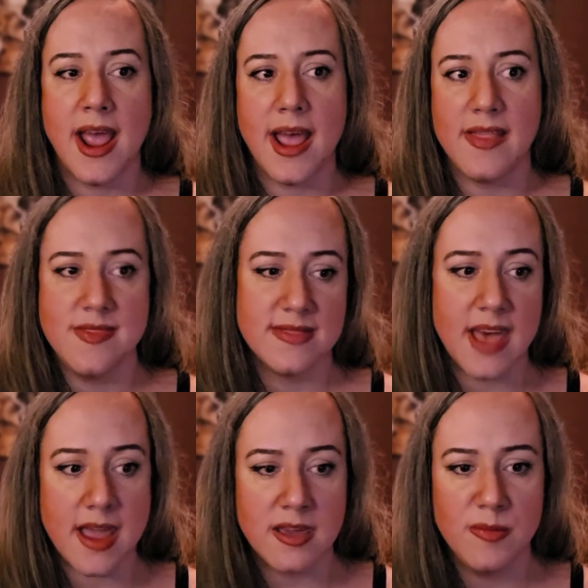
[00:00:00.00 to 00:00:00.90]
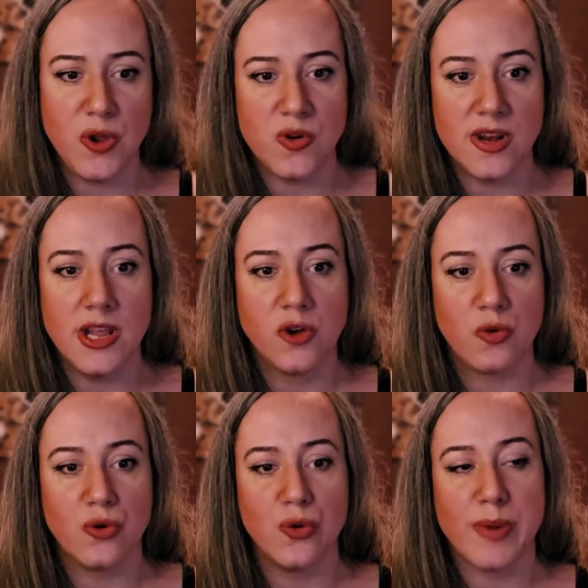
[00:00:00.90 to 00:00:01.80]
And that community
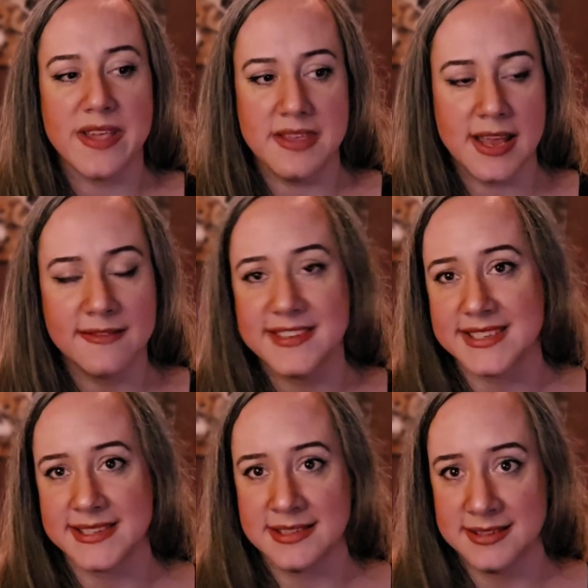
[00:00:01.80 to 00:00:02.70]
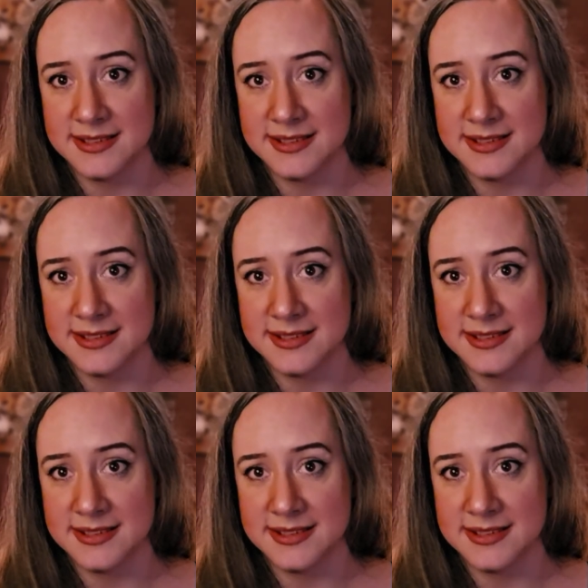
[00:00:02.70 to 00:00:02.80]
grew by the end of this